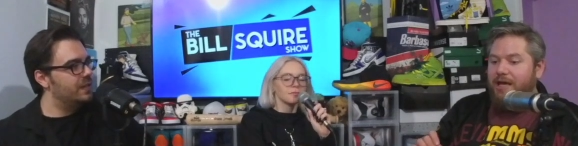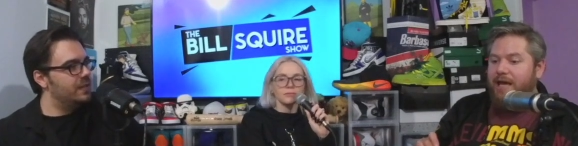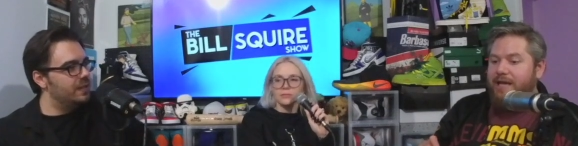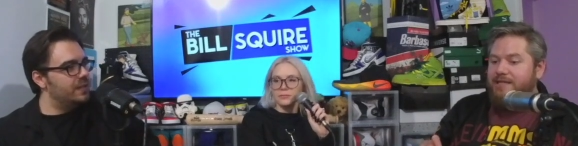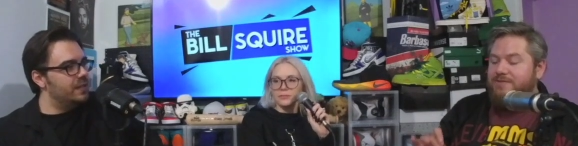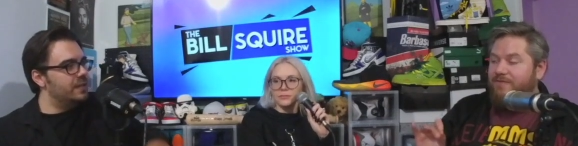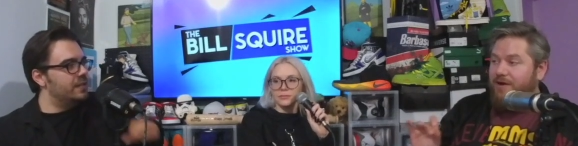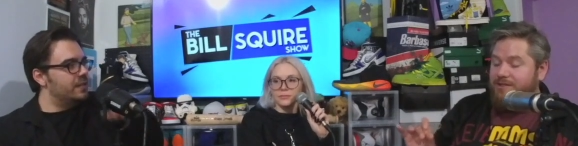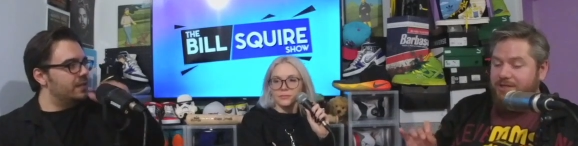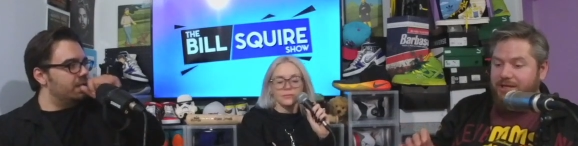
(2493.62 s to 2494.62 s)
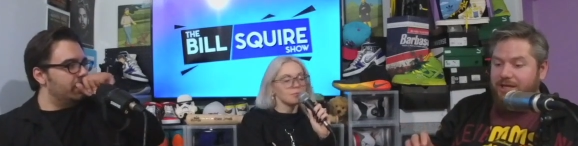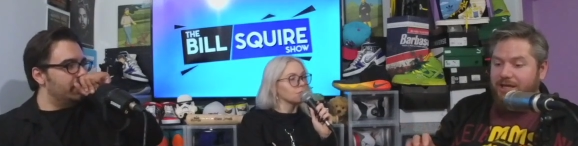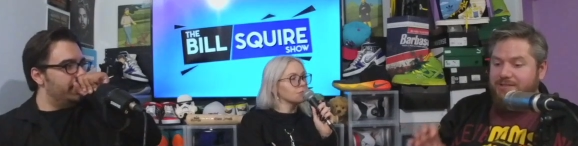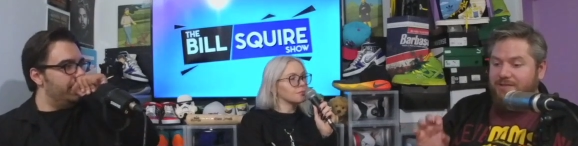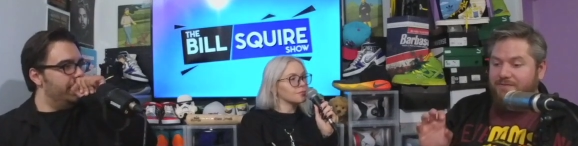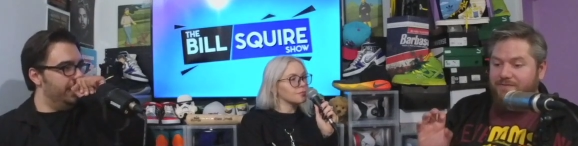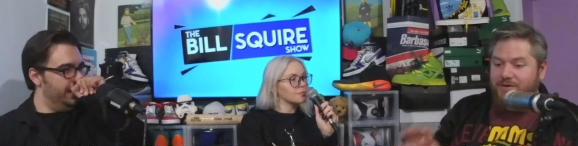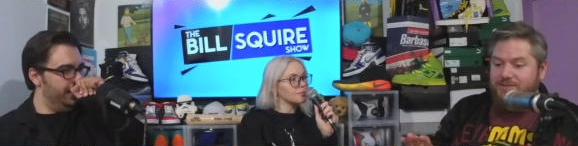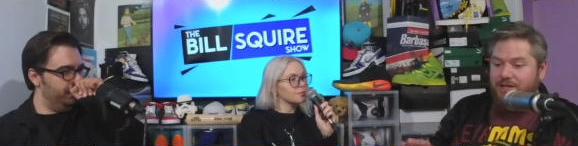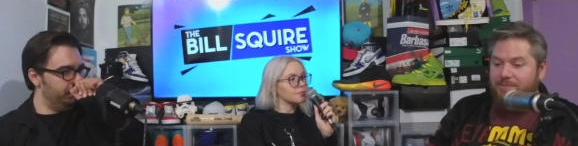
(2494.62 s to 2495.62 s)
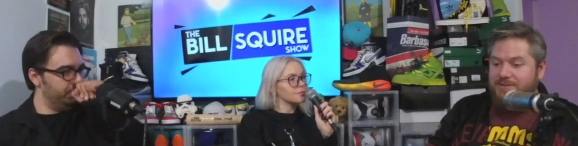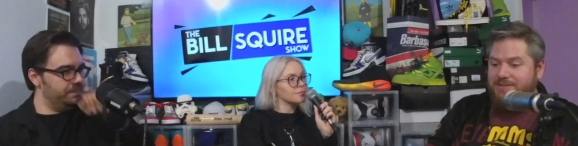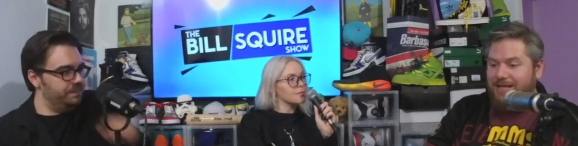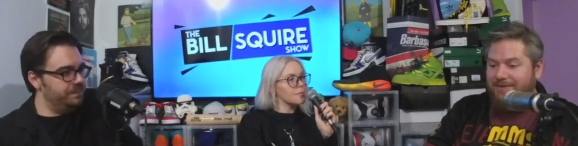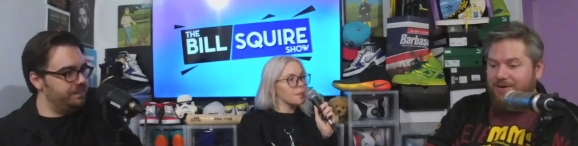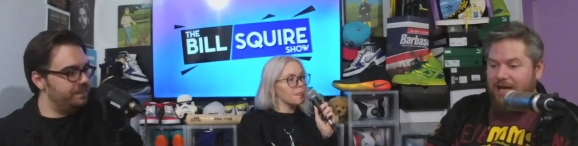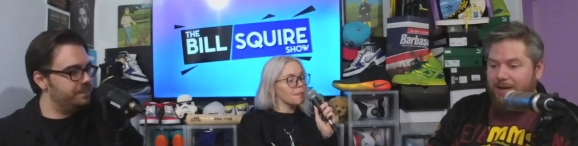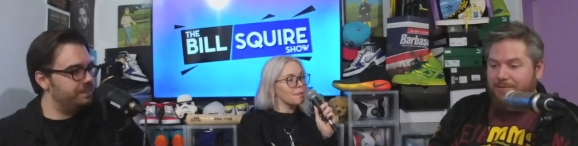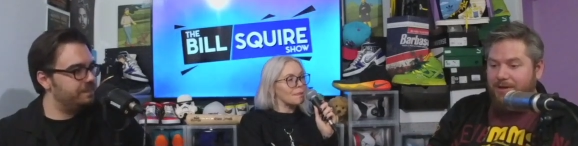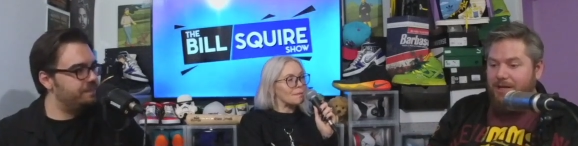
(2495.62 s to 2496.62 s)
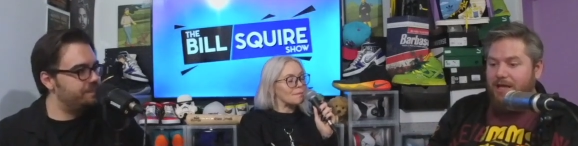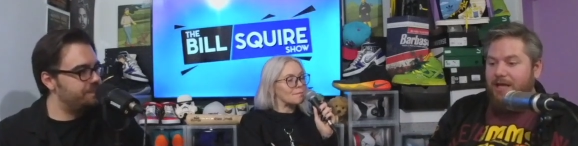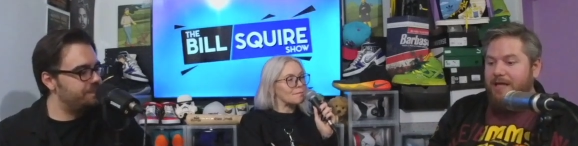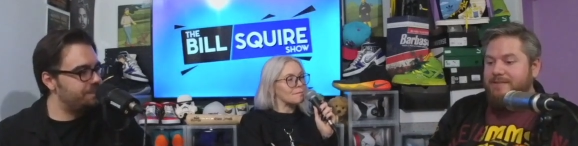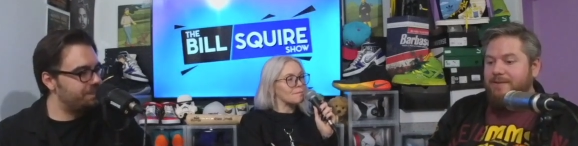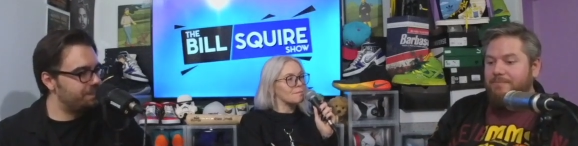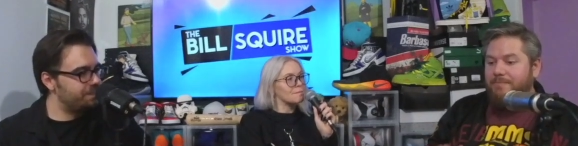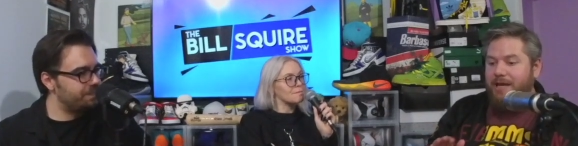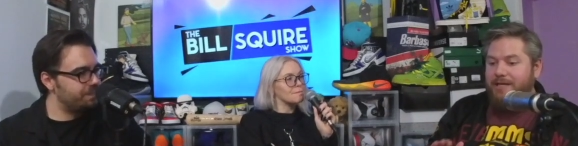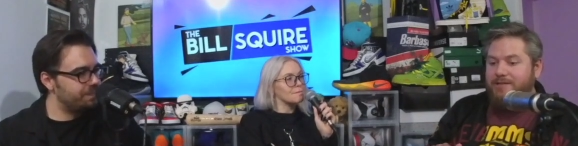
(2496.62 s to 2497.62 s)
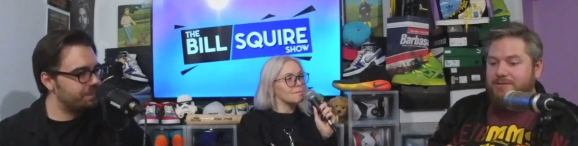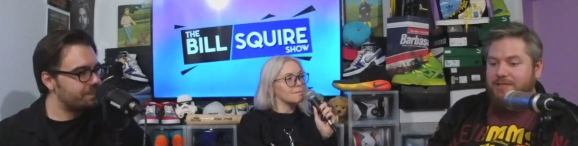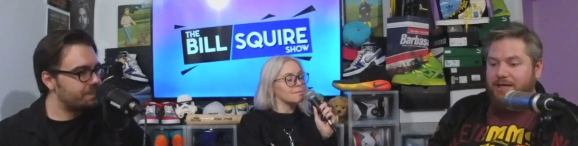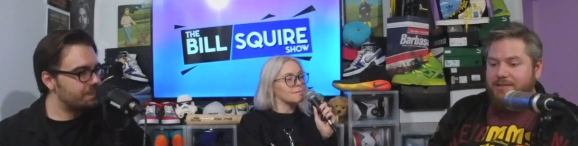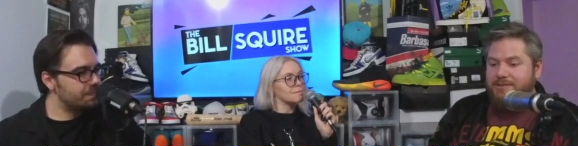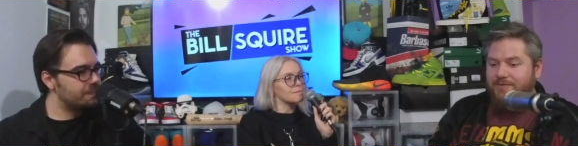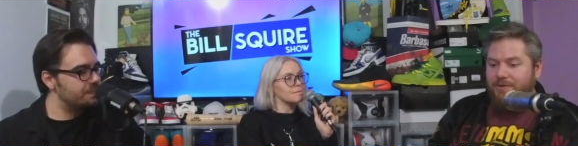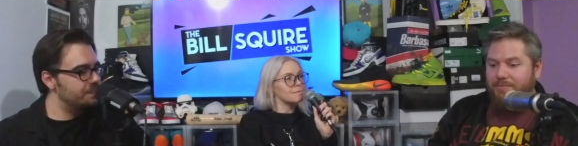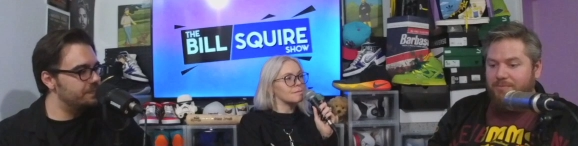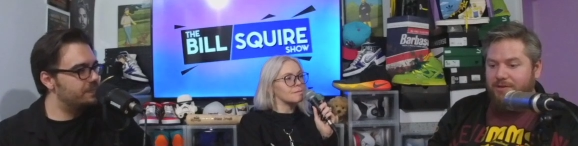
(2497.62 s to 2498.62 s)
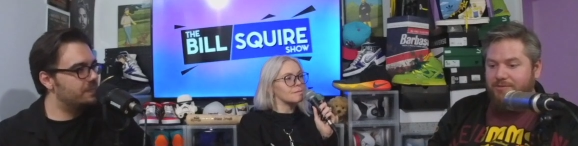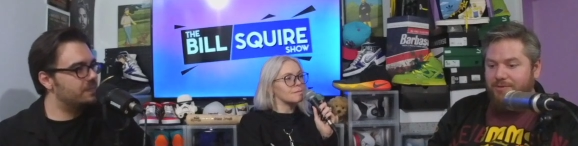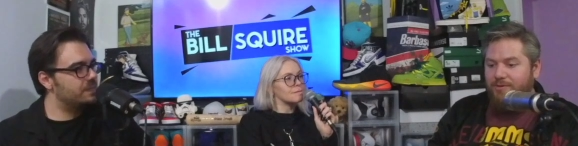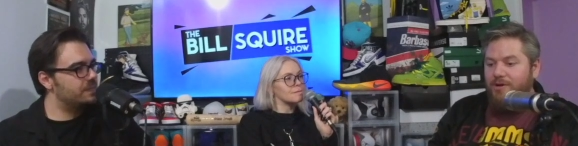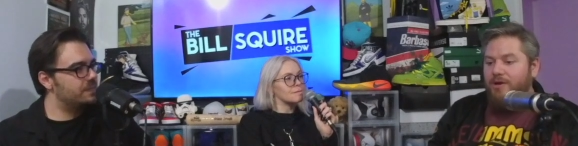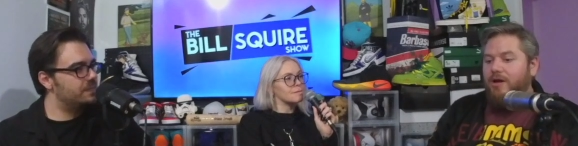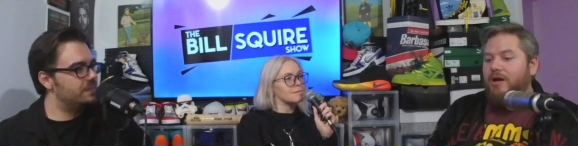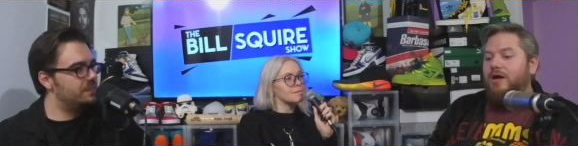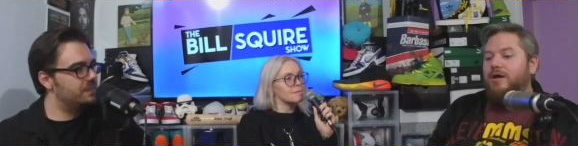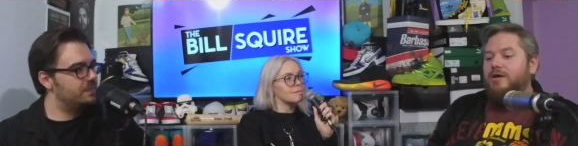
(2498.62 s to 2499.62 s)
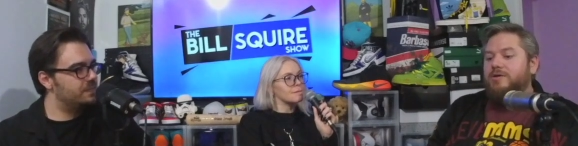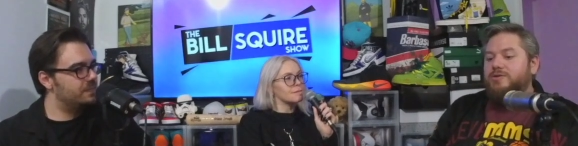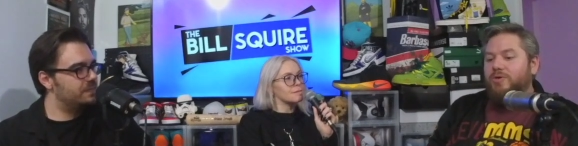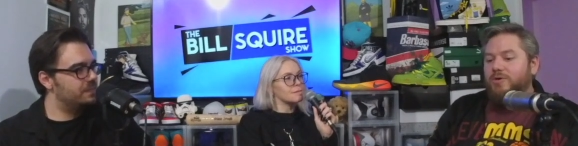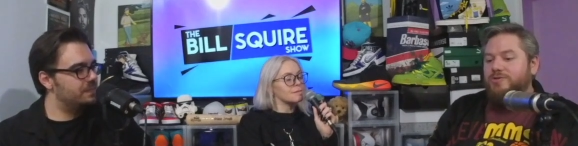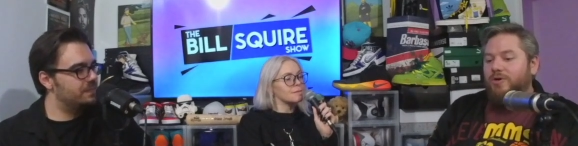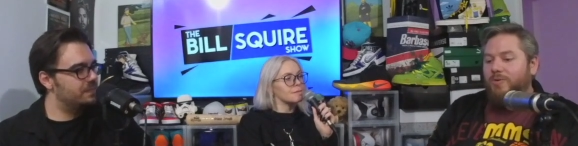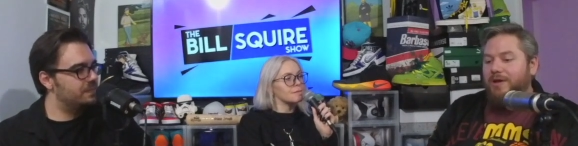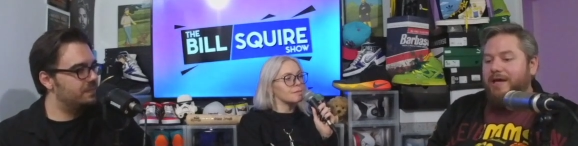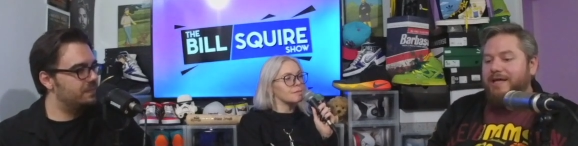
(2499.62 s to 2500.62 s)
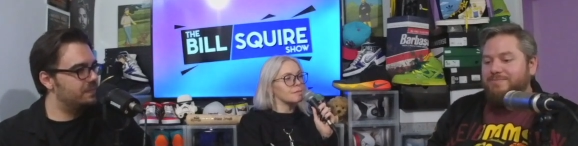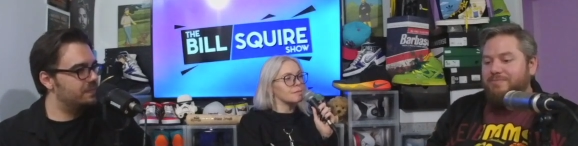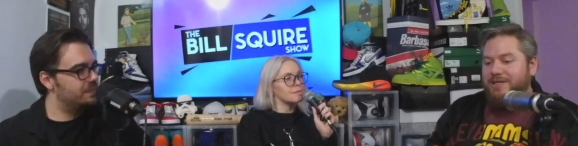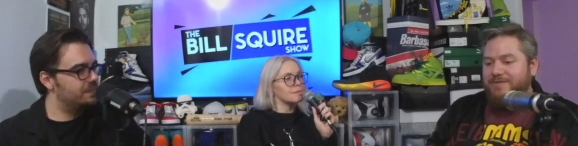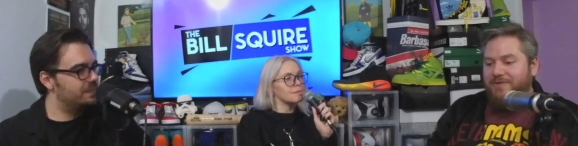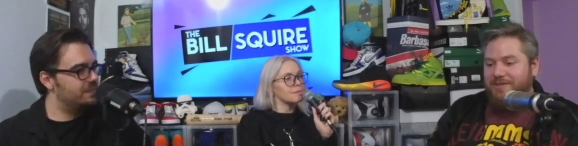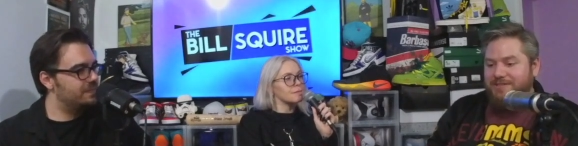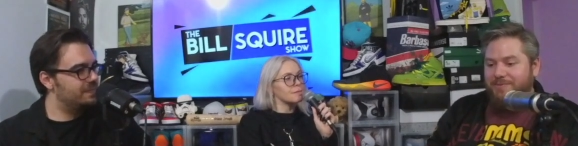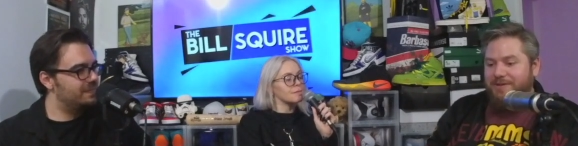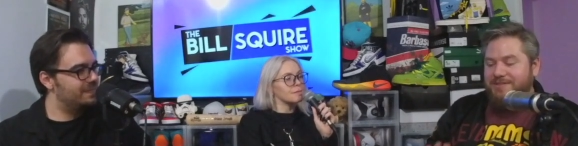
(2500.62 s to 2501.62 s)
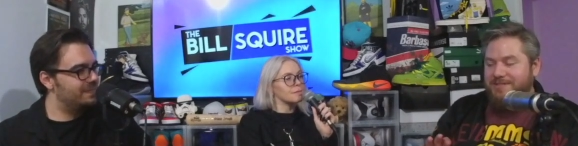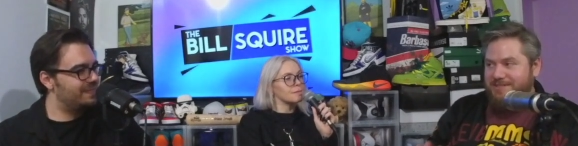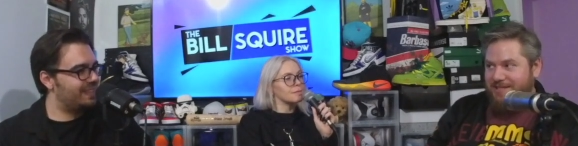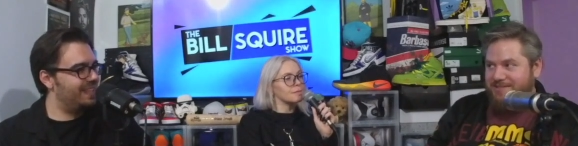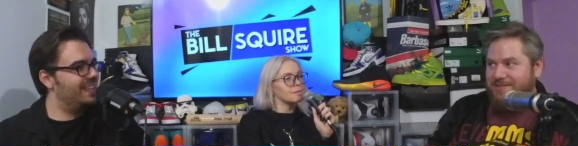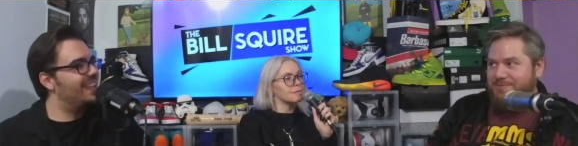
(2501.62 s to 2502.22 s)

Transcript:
Speaker 1: and is functioning. It's the first time this has ever happened. It's a major scientific breakthrough George Orwell has mixed feelings about the success of this